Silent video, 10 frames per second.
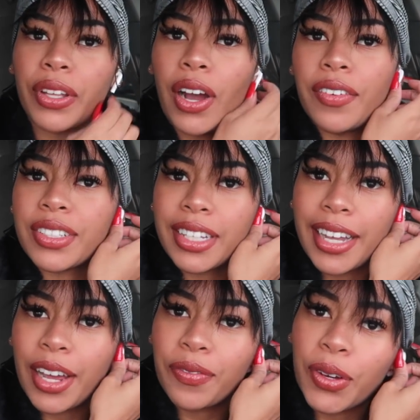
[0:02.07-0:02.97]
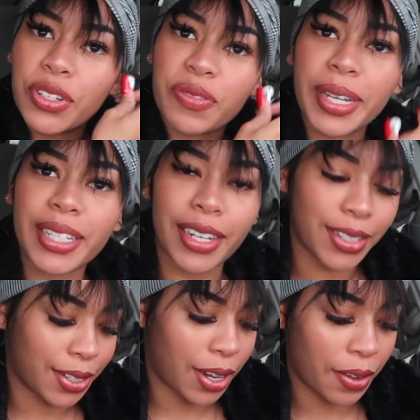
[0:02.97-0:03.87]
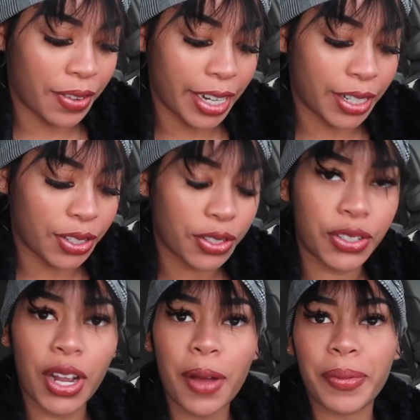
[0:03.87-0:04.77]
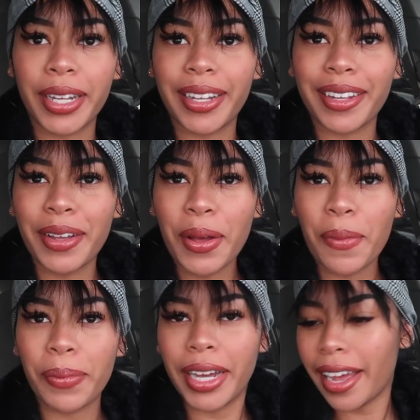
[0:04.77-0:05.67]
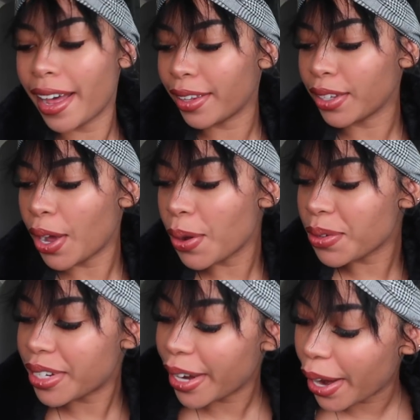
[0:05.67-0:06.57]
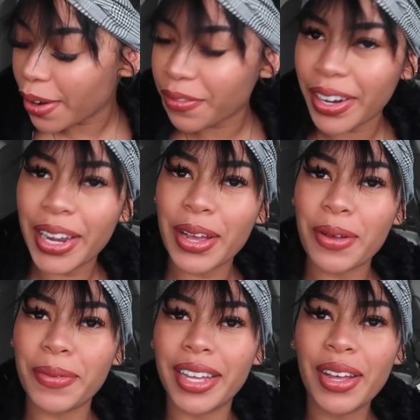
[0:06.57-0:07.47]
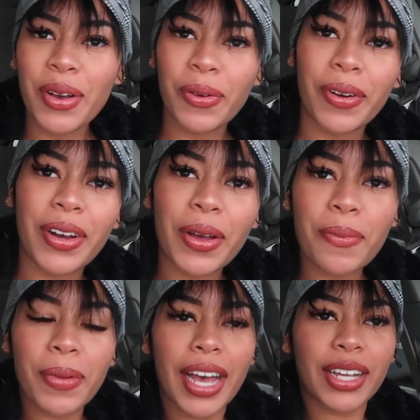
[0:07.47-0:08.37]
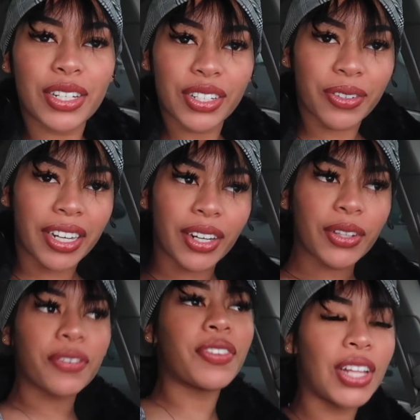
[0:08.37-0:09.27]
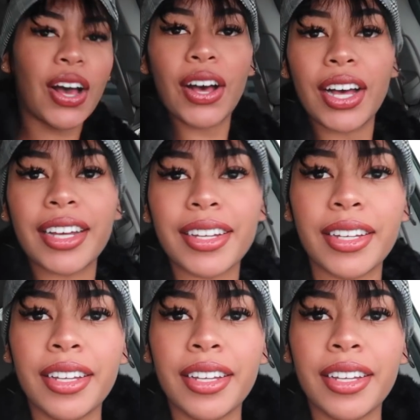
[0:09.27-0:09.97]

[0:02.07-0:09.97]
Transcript: obviously headphones means I just got finished shopping but hello Chan fam welcome back to another vlog